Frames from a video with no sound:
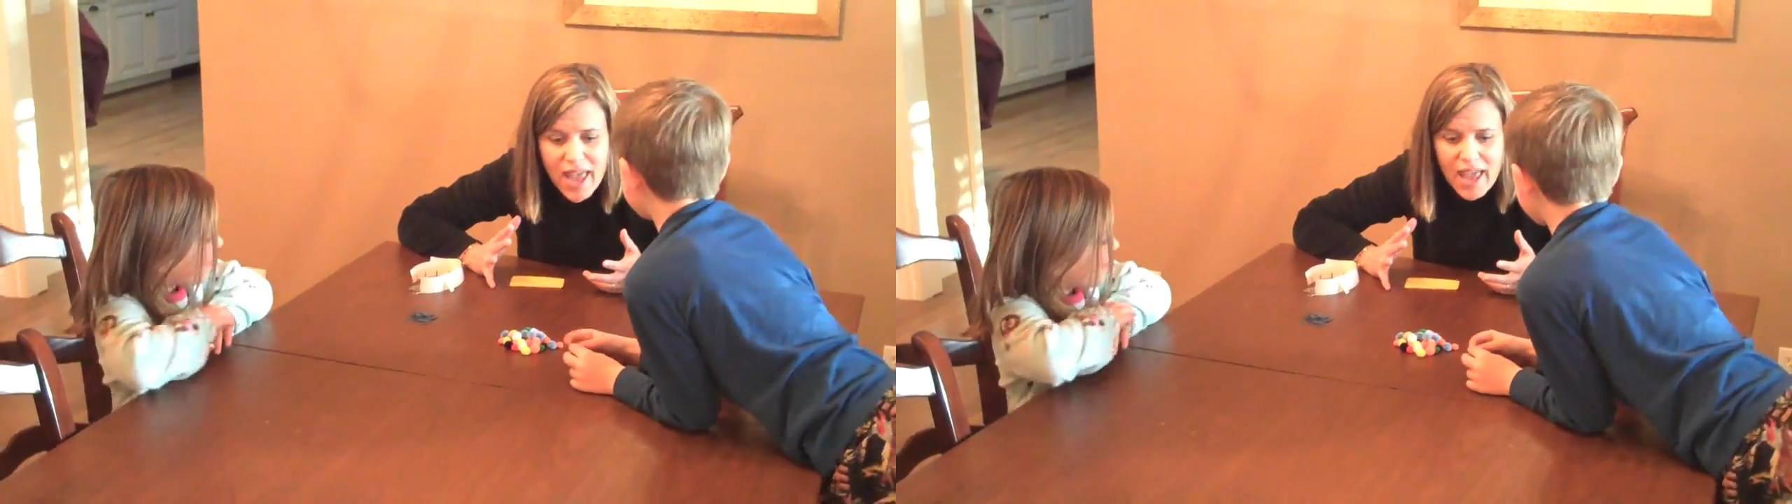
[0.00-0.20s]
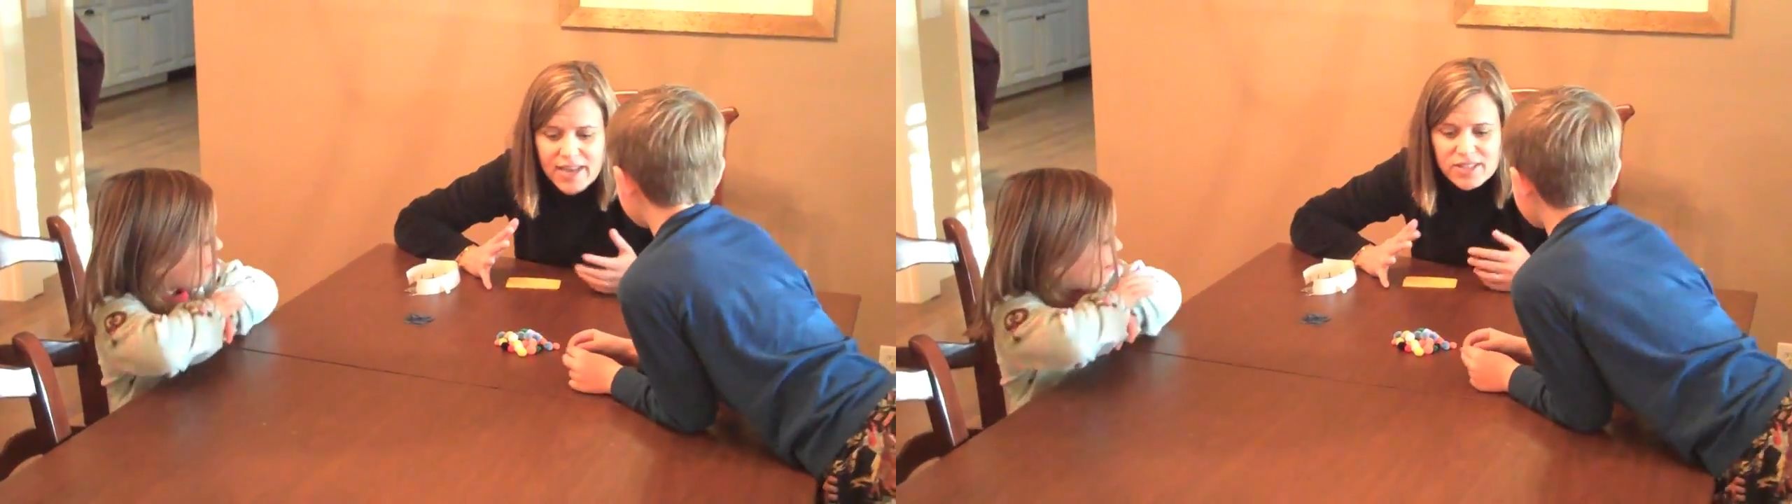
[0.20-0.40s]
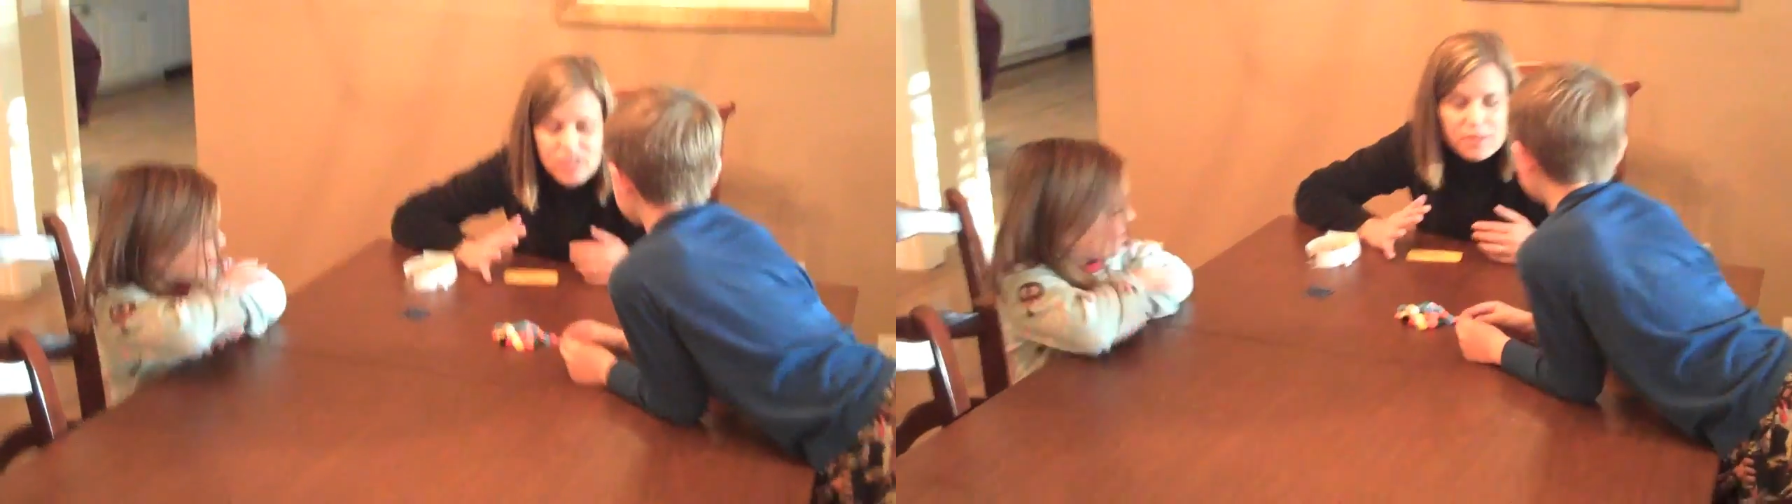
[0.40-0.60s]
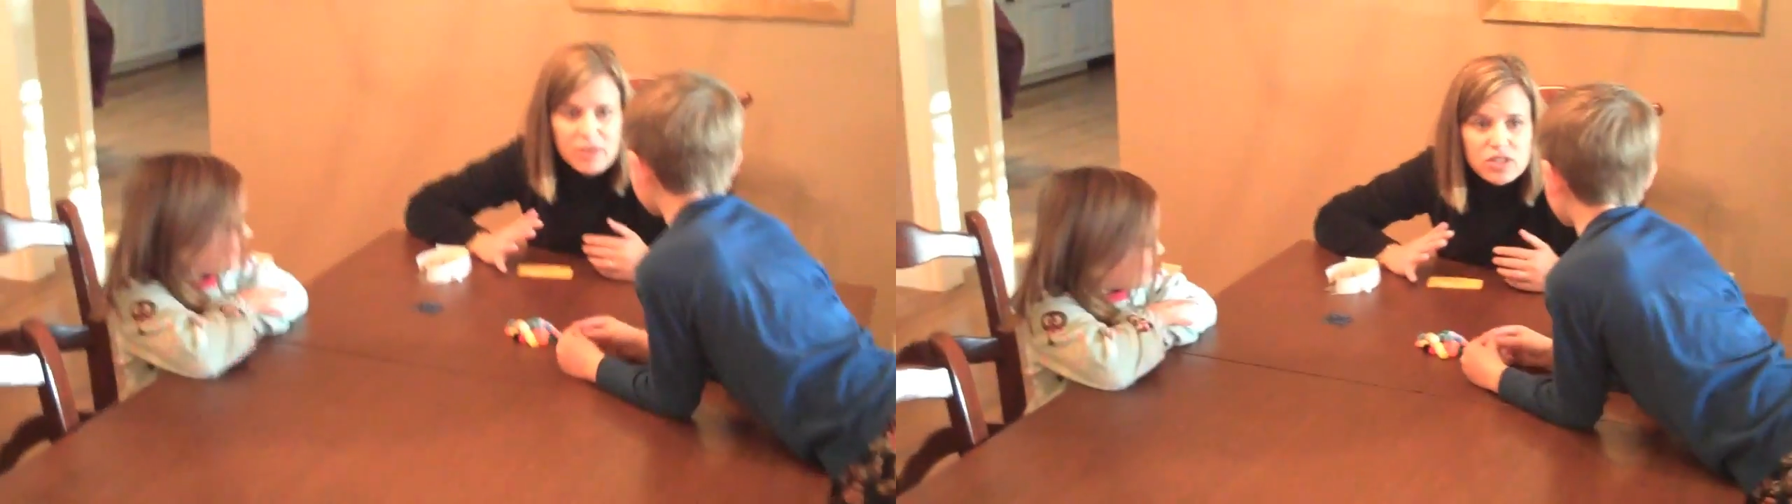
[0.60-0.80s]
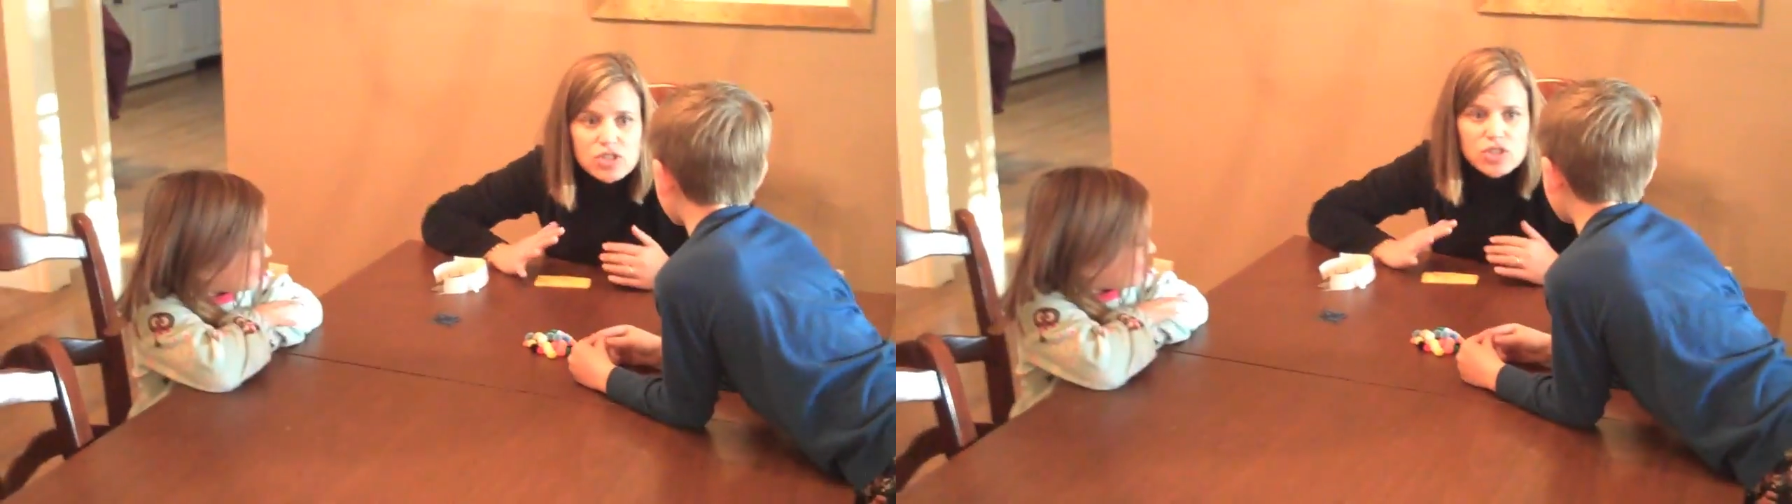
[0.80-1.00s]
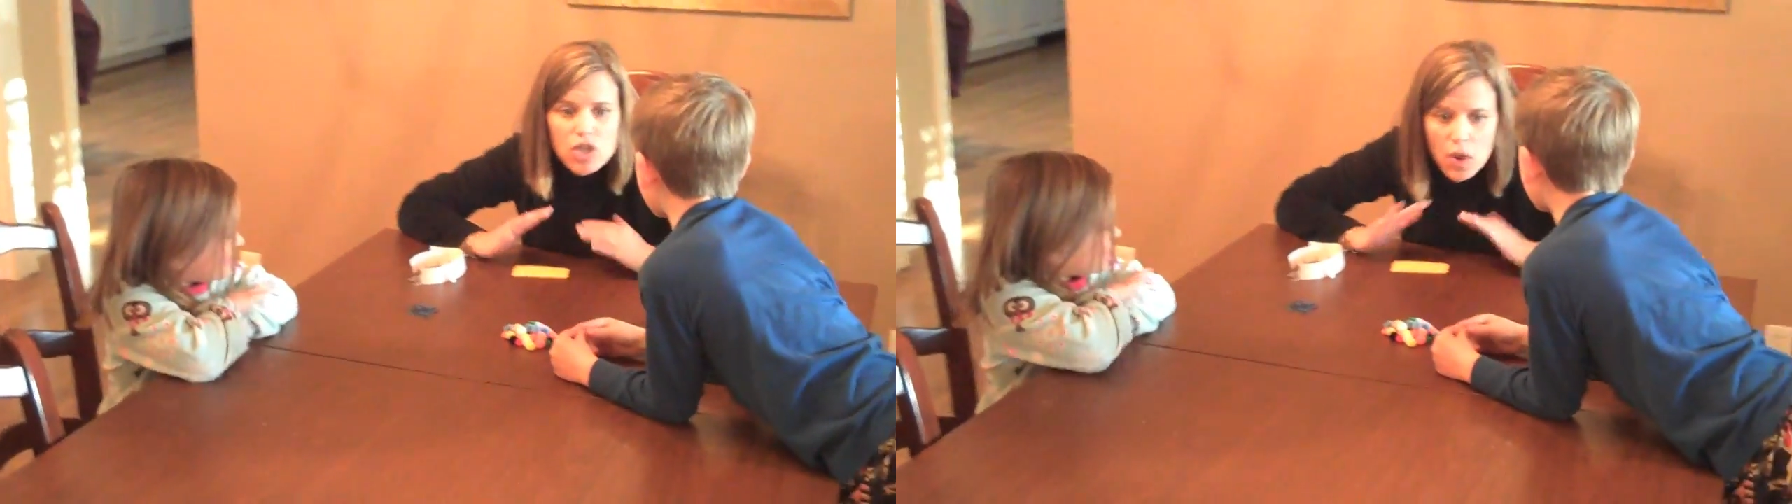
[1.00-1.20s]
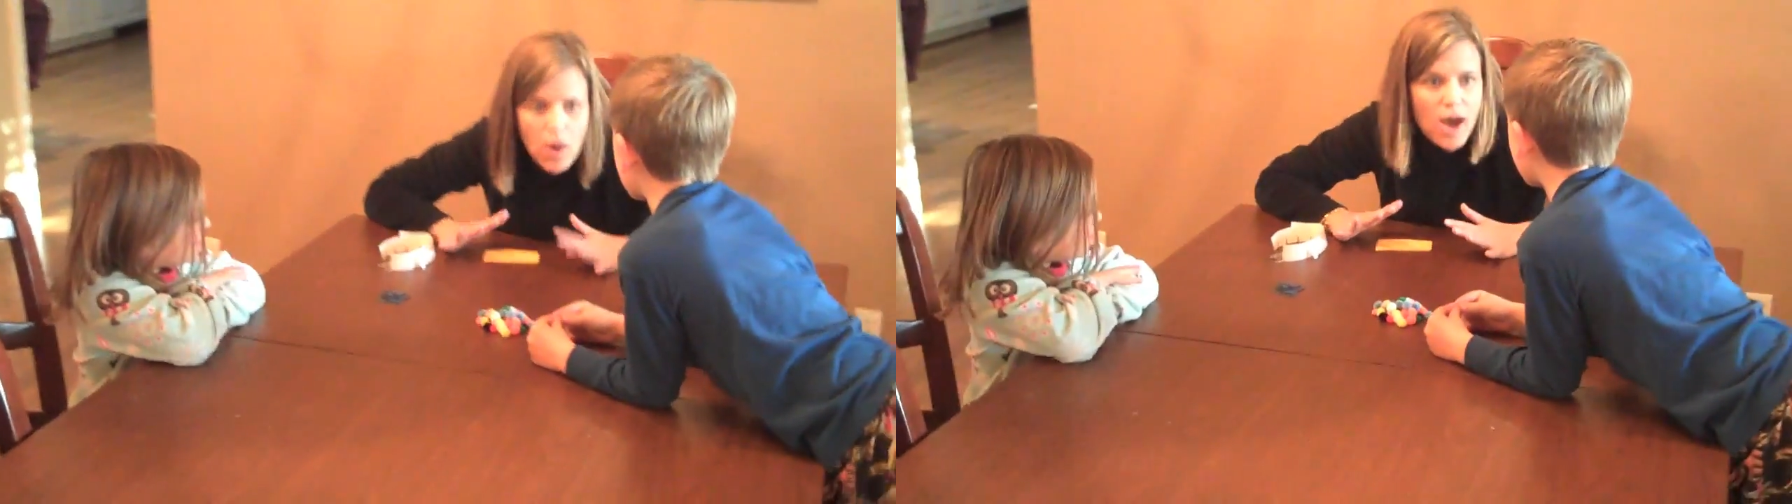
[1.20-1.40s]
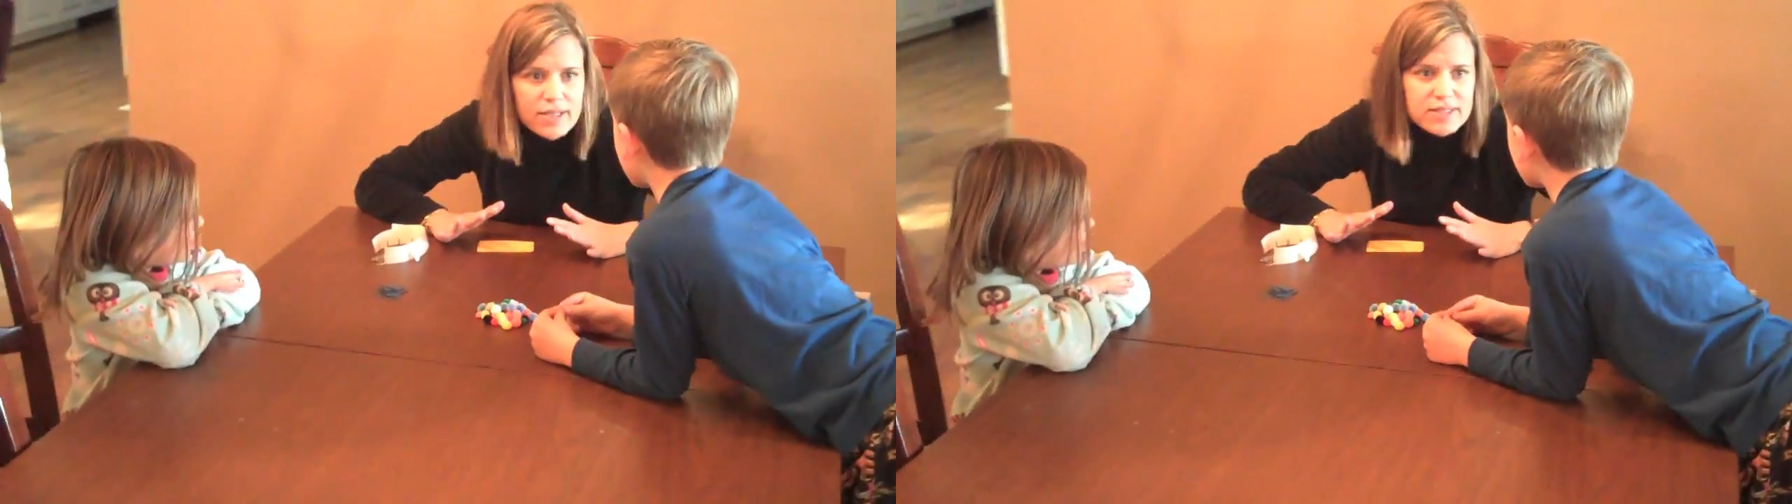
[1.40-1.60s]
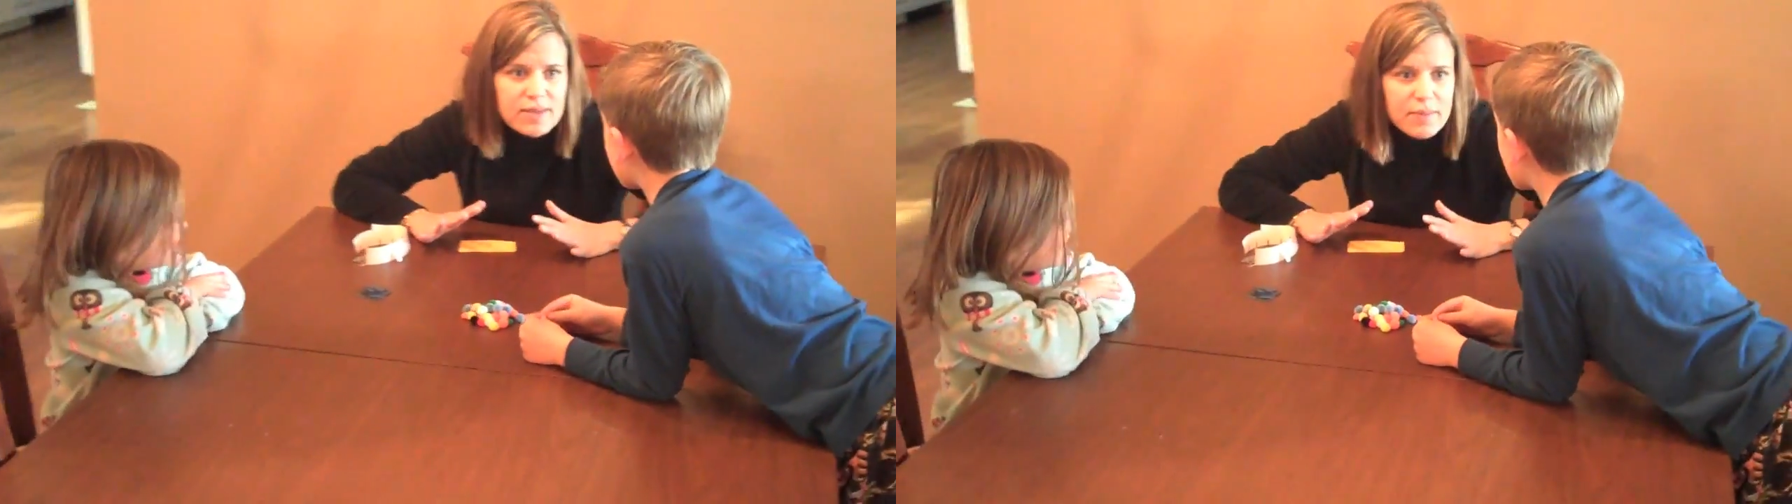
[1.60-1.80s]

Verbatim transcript: and it's going to be so awesome.